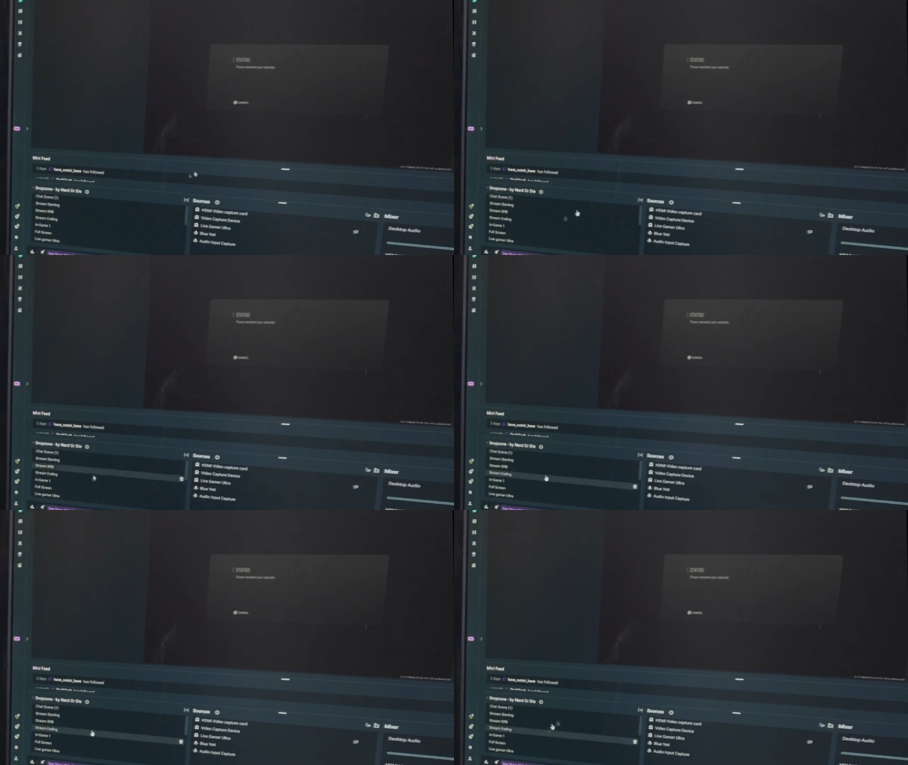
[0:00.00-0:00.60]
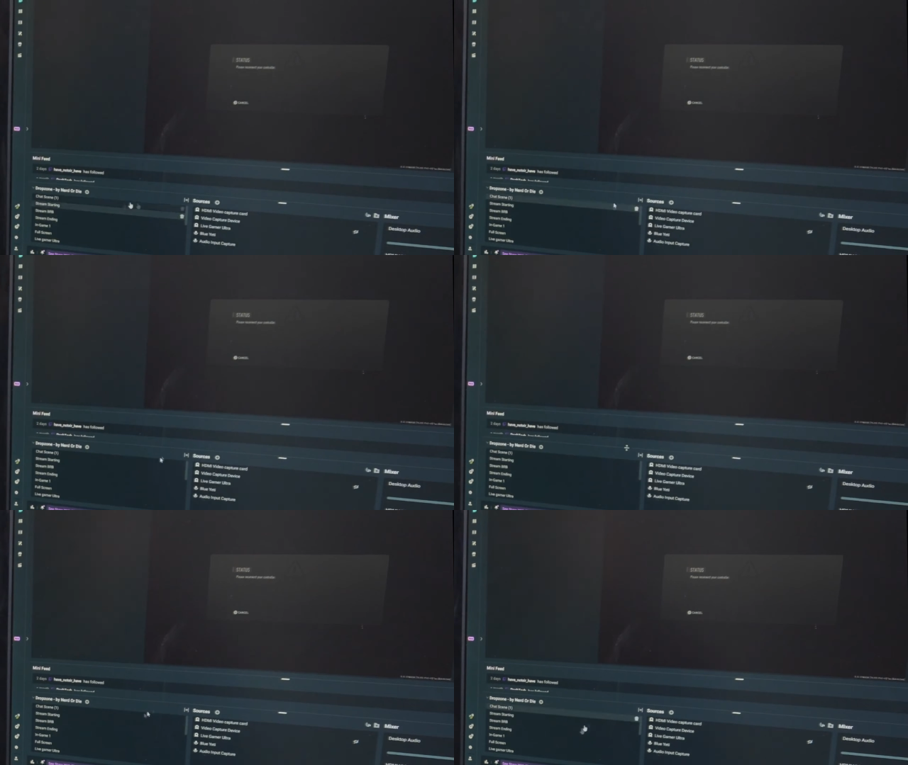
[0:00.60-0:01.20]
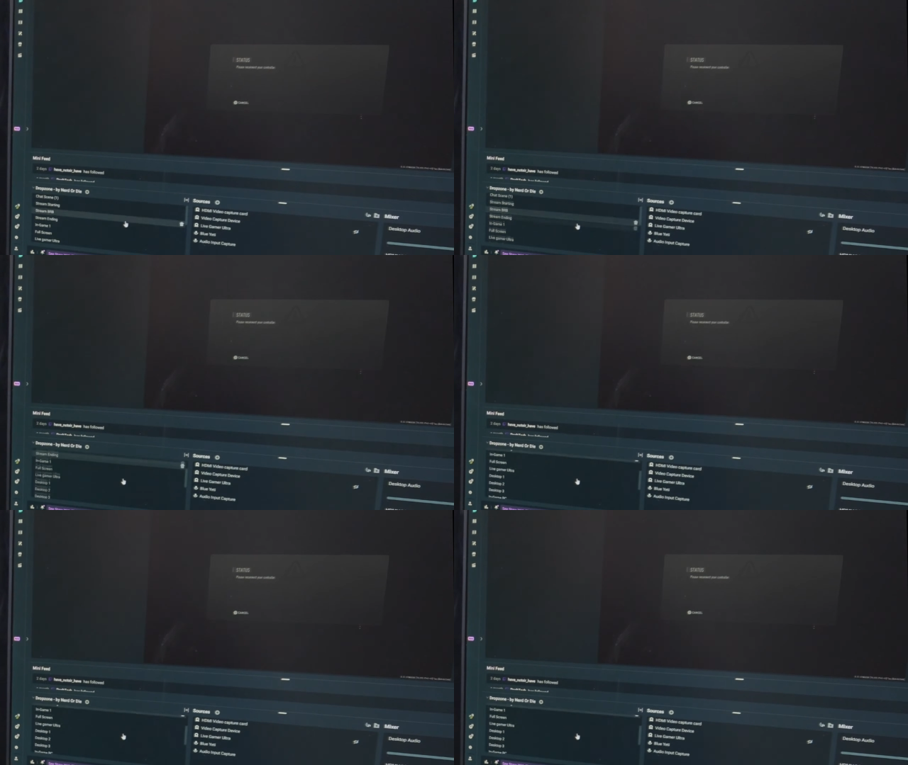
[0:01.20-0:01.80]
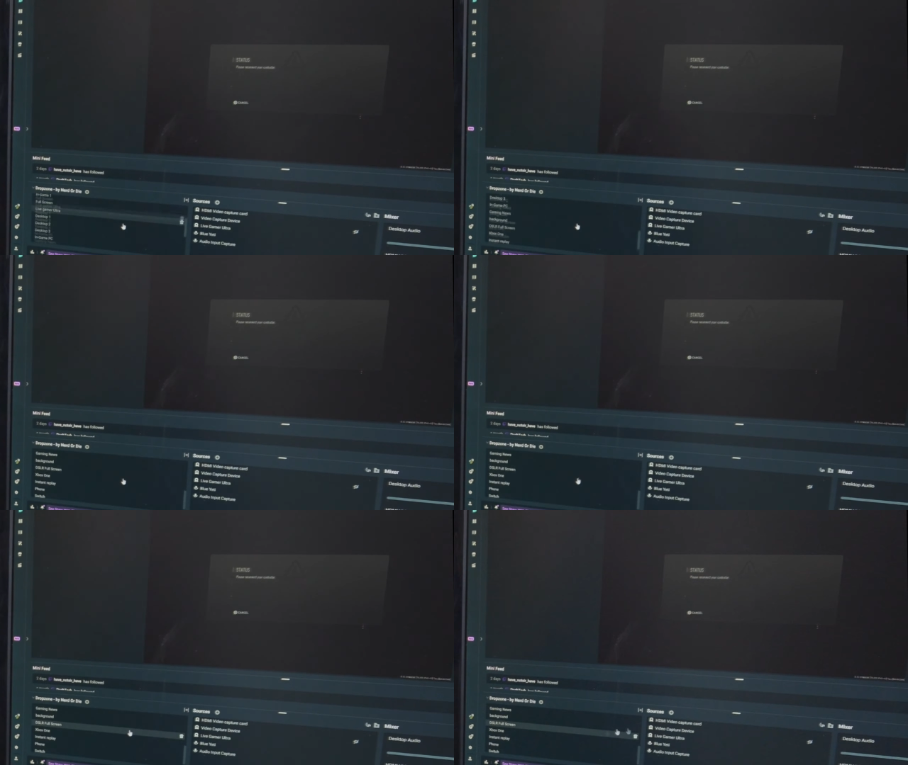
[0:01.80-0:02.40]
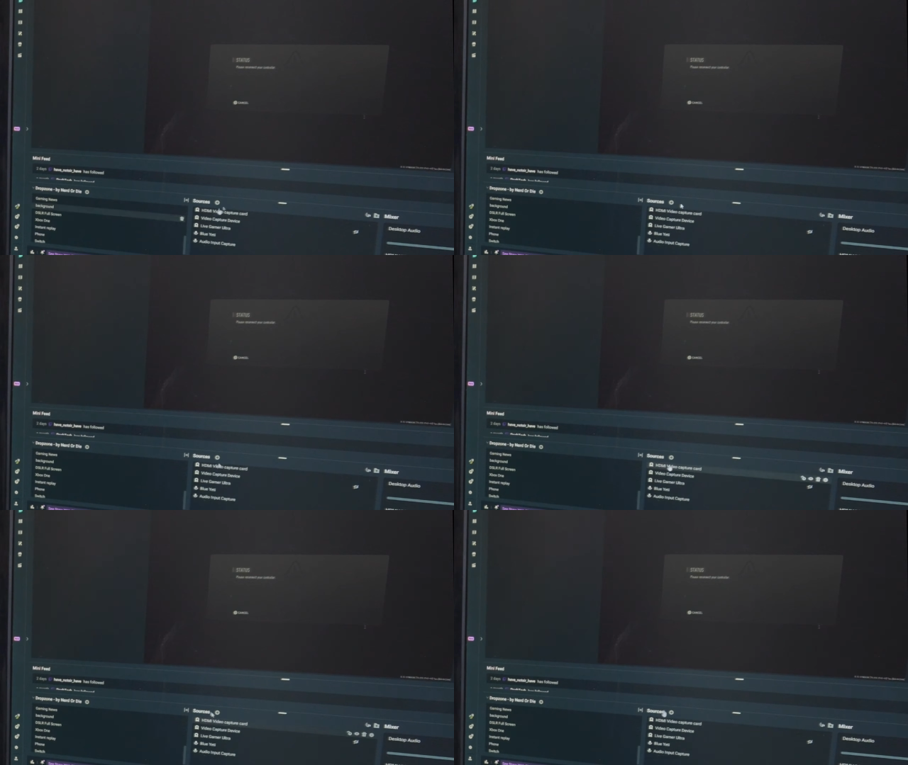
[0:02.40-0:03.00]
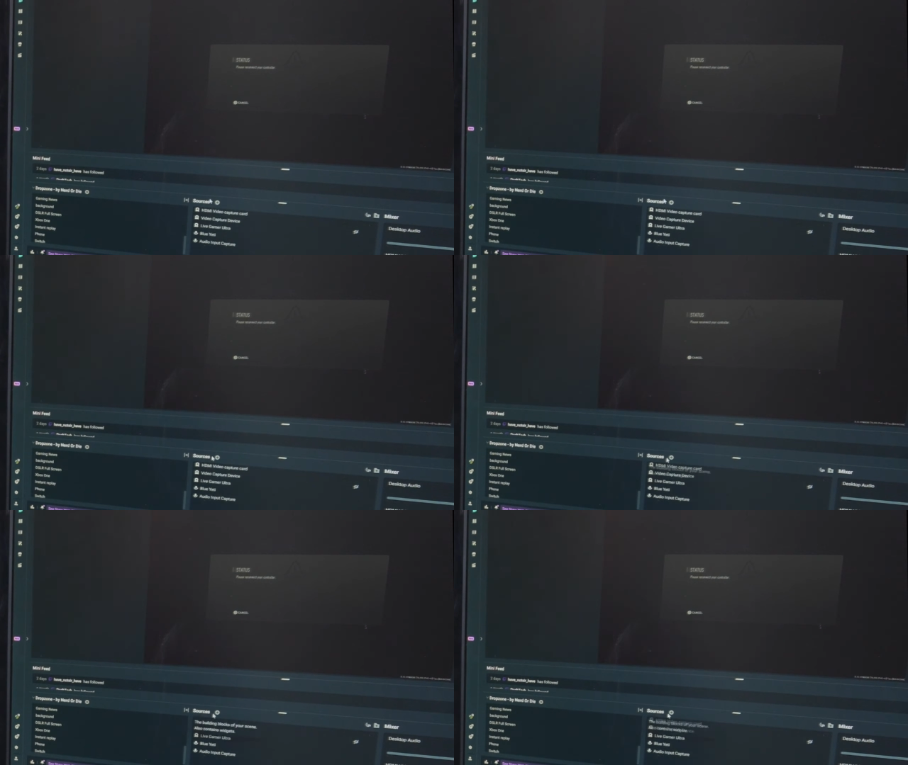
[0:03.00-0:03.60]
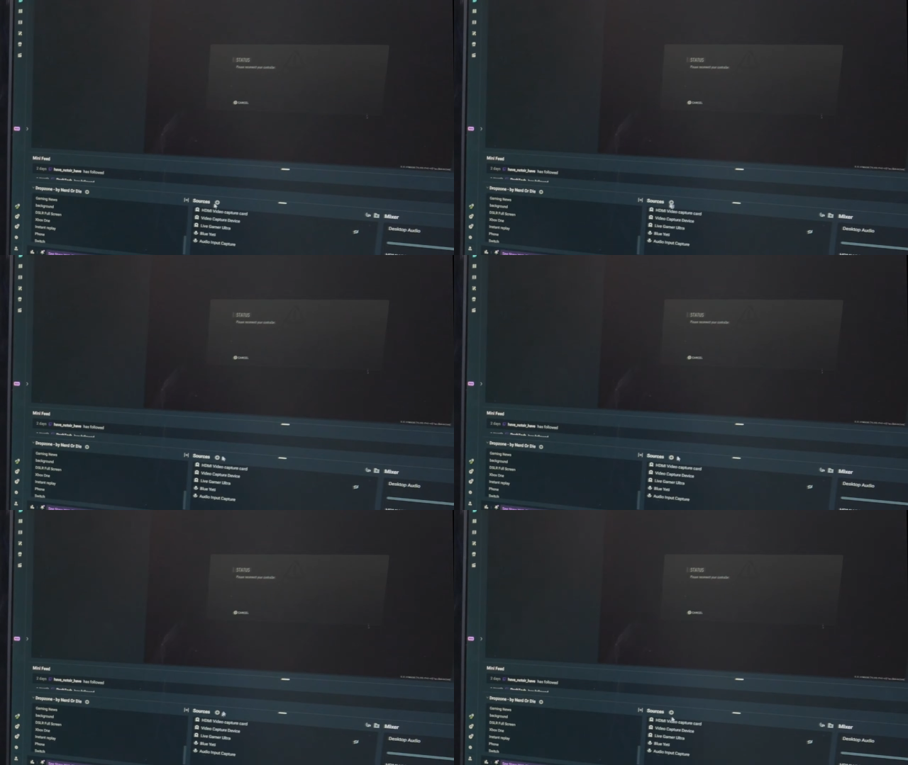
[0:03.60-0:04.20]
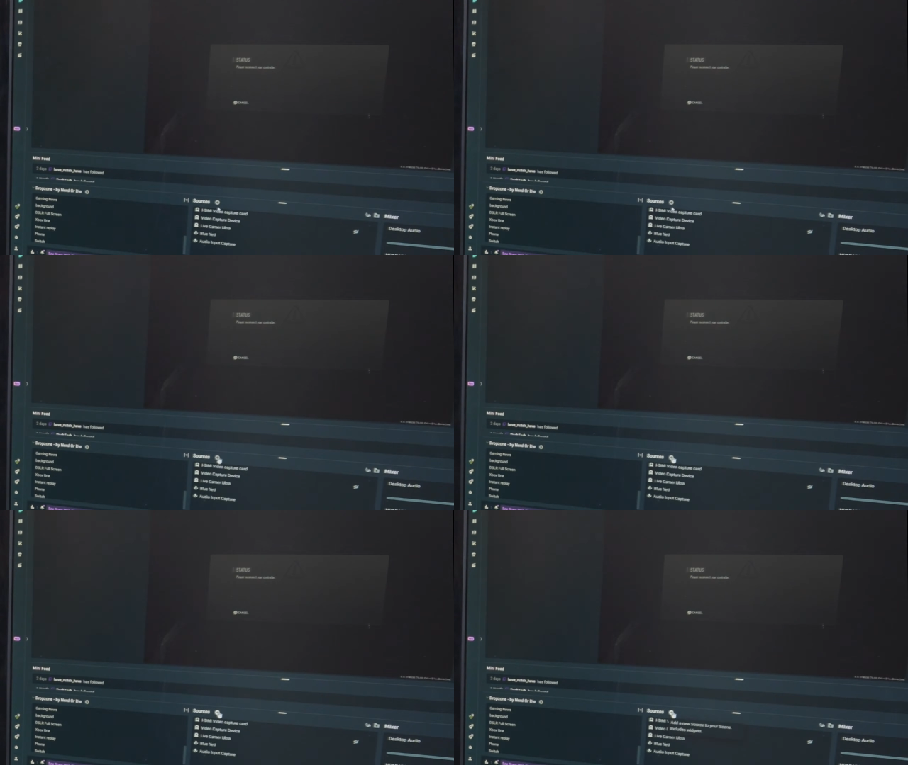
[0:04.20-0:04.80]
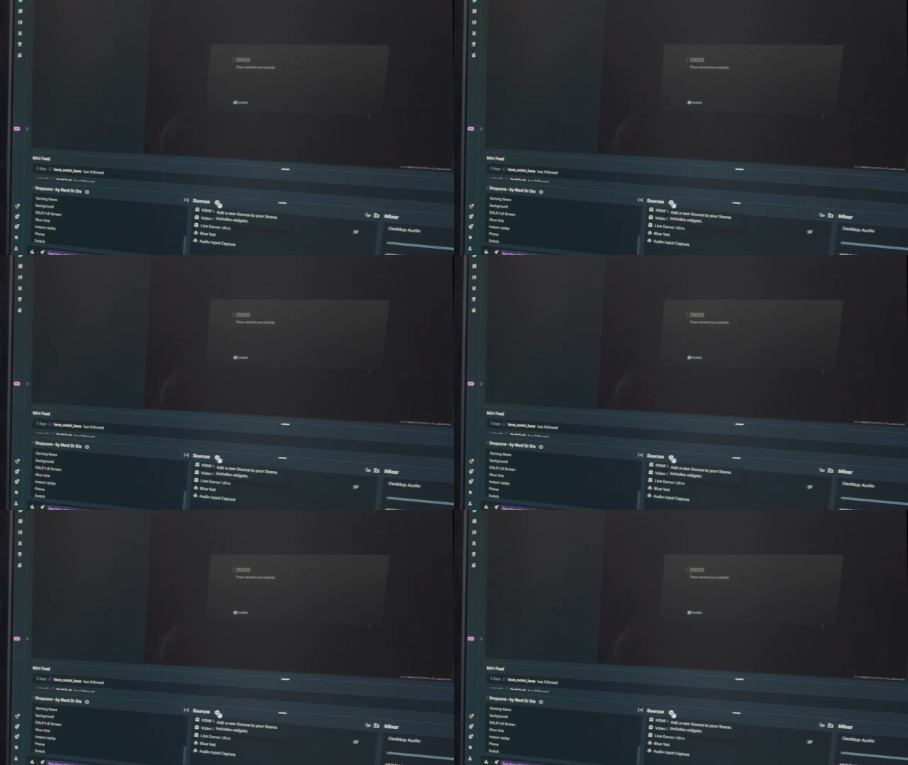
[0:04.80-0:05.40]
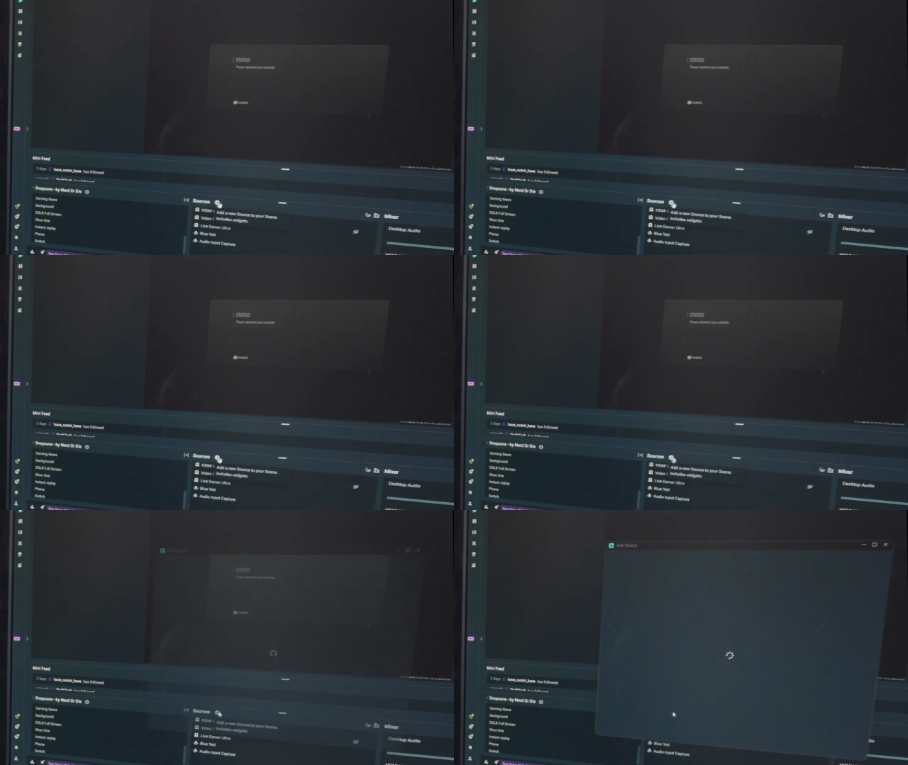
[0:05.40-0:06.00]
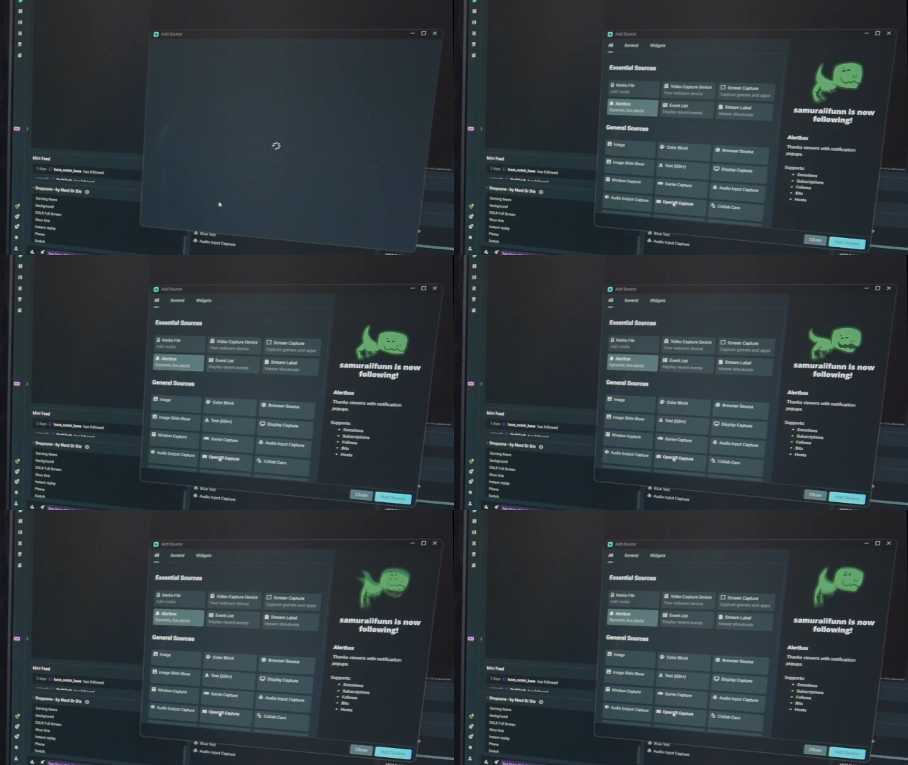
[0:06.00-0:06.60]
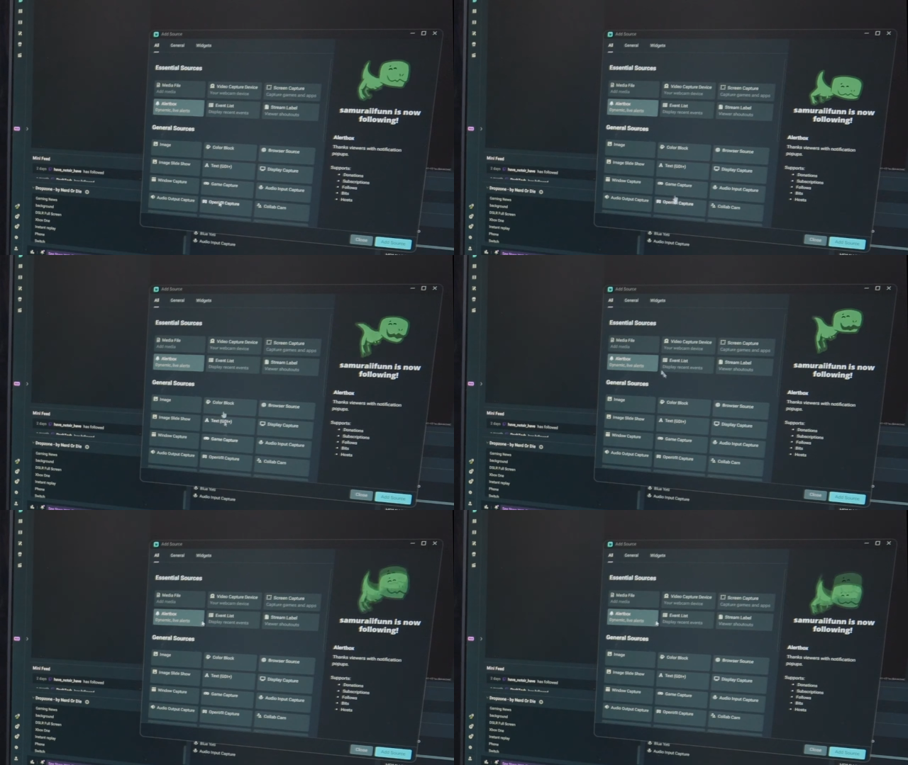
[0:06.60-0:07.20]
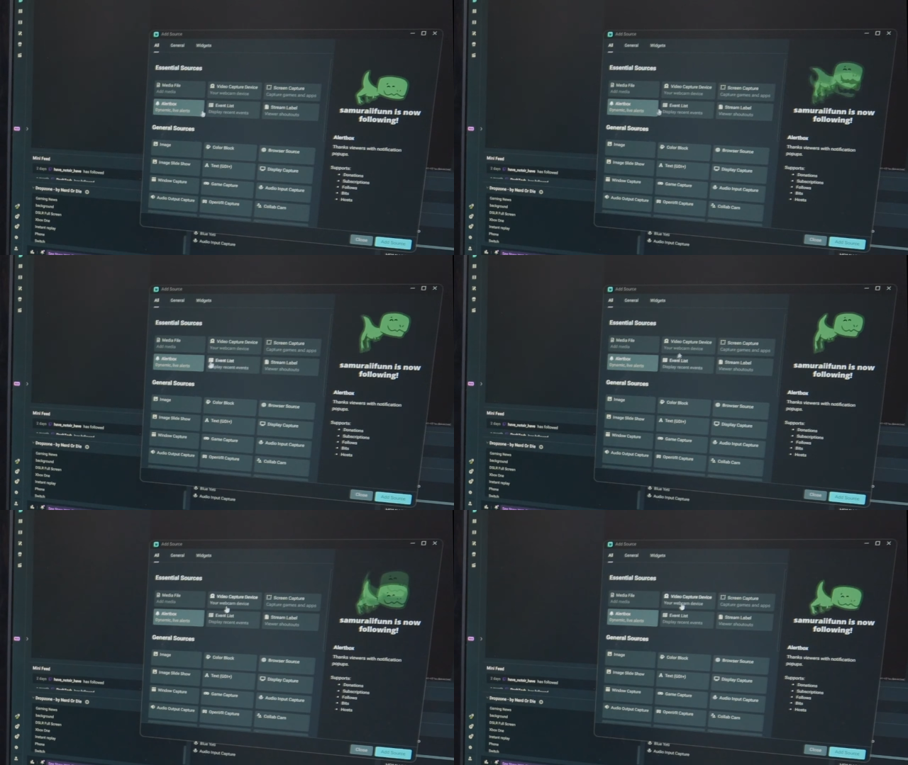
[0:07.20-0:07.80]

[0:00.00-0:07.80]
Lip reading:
Nobody's mouth can be seen.